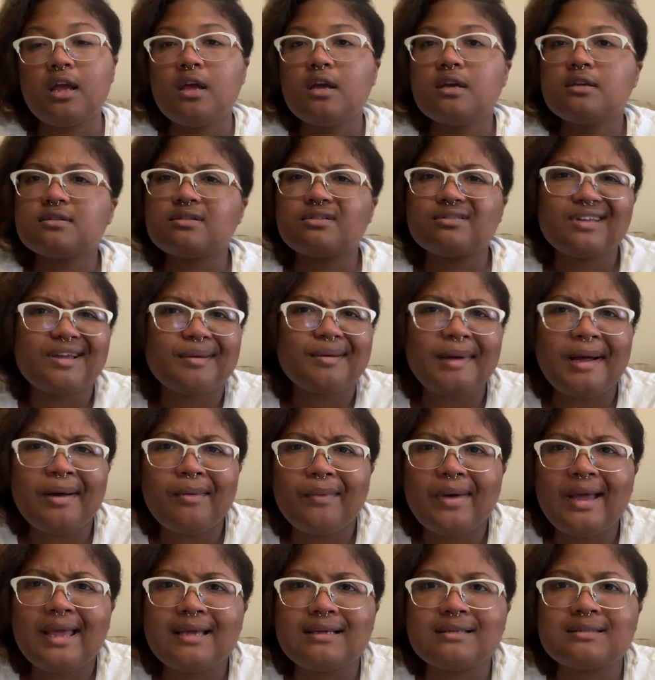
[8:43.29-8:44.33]
So think about
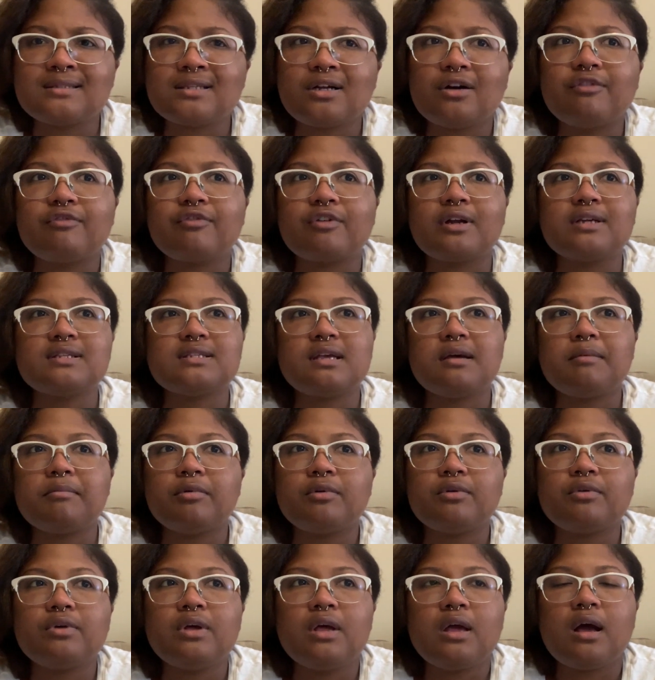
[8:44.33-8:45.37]
ways. So for
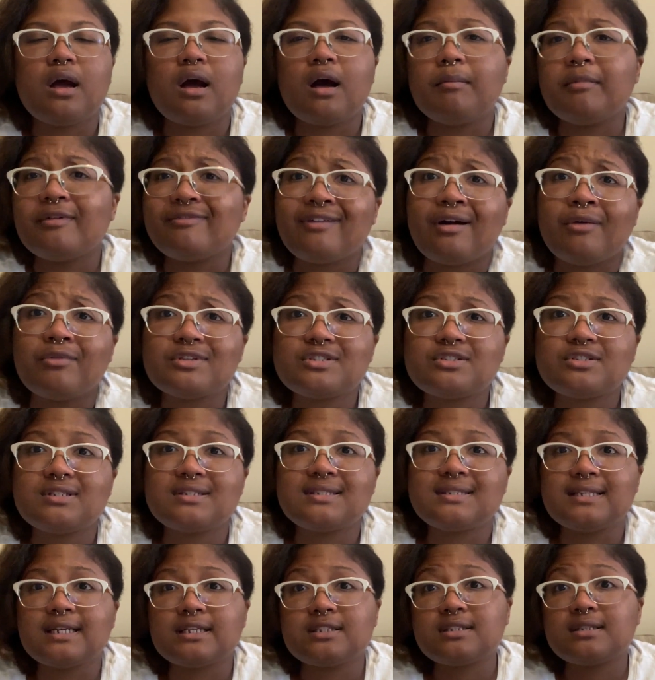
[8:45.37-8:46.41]
example, if I was to
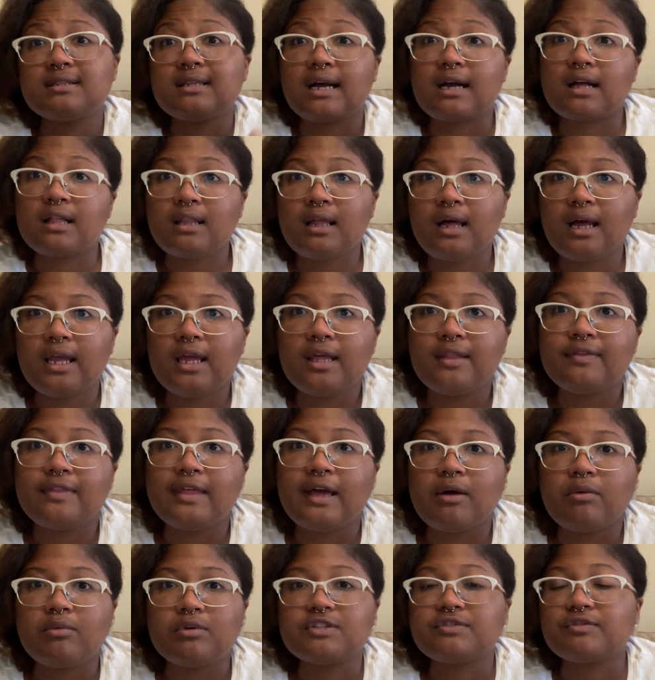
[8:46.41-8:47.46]
stick to that client that
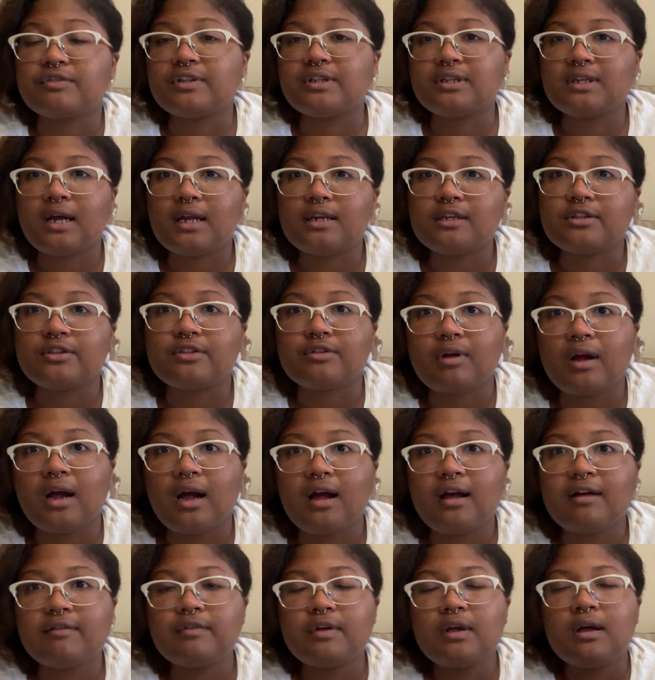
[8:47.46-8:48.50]
was for the 9 to Thrive,